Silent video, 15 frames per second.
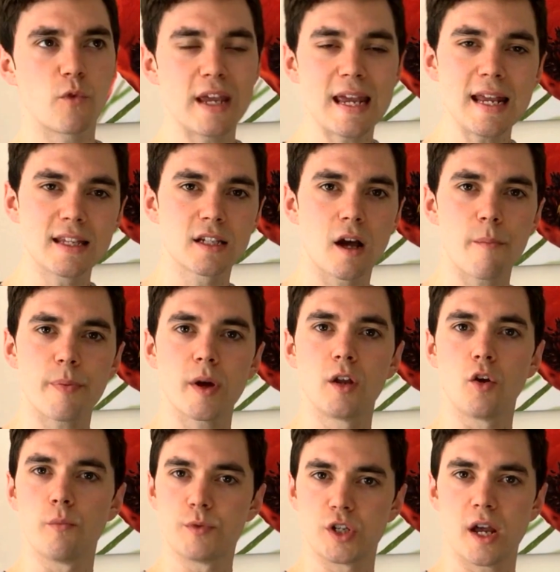we heat up
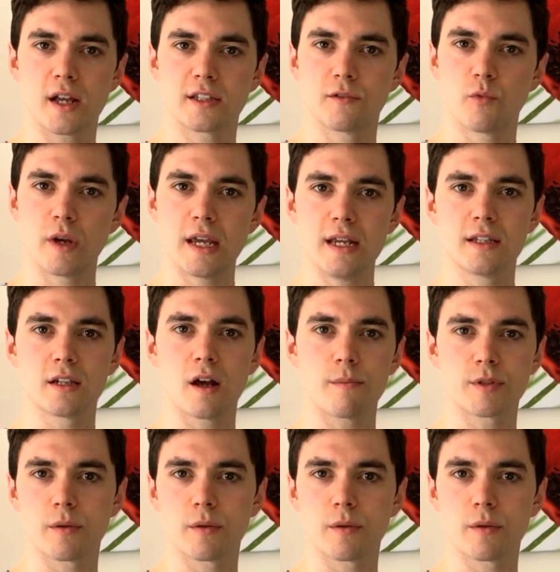an object, if we heat up